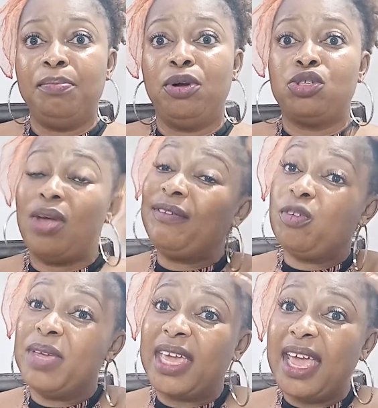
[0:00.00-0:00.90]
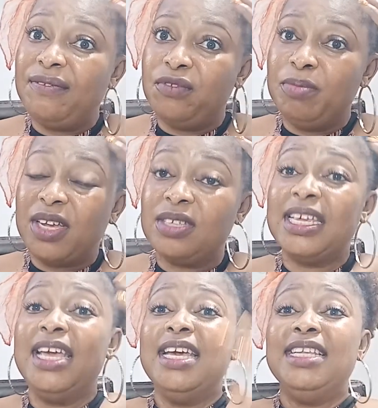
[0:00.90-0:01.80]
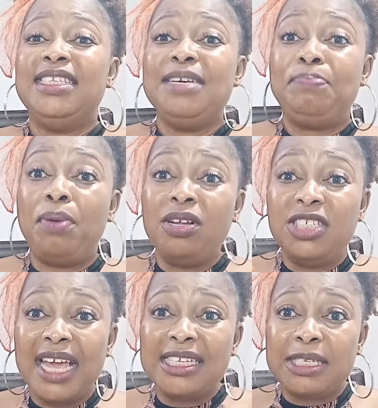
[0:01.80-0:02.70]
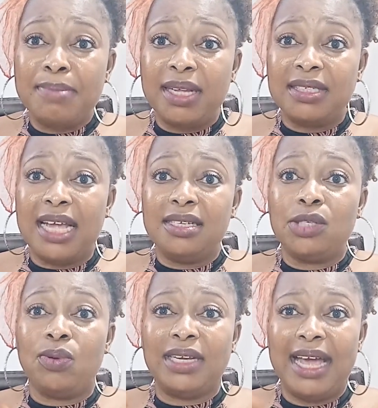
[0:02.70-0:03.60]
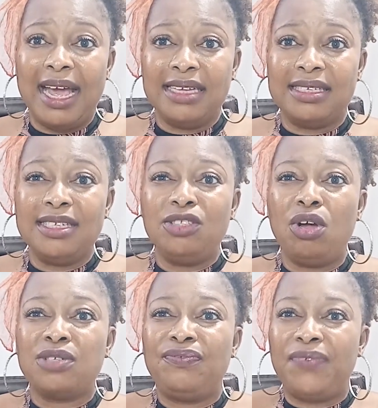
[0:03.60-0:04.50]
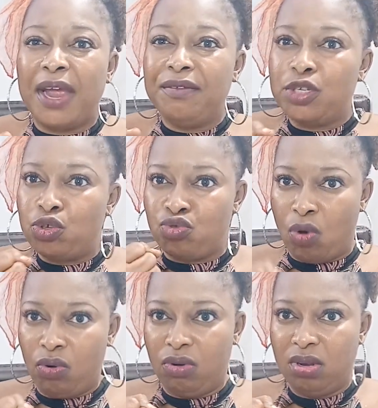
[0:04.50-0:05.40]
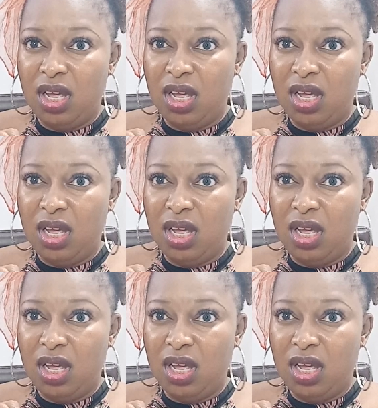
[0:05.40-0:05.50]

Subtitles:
but you have to be careful, because the pungent smell that this one has is not very strong.